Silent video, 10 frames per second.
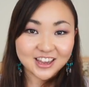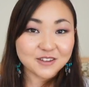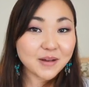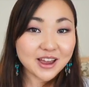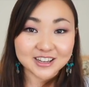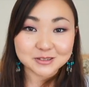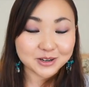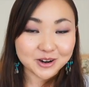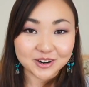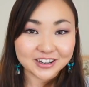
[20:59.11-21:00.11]
If my
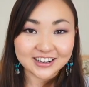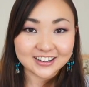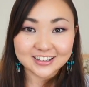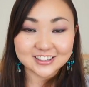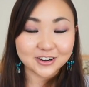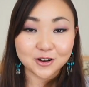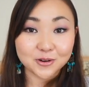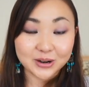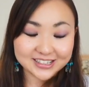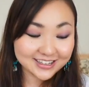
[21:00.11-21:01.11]
husband heard it, he's gonna go
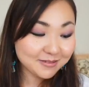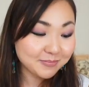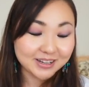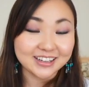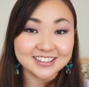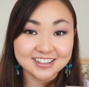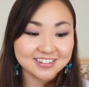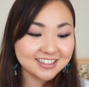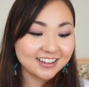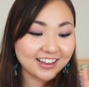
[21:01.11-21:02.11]
crazy. But
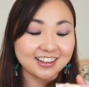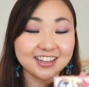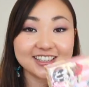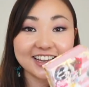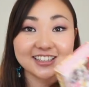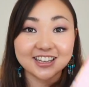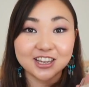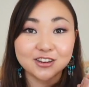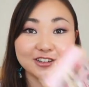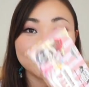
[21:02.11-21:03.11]
seriously, like, this is the
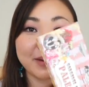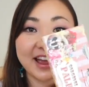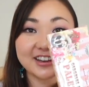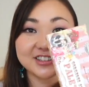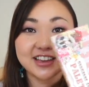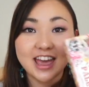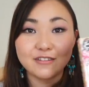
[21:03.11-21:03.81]
cutest packaging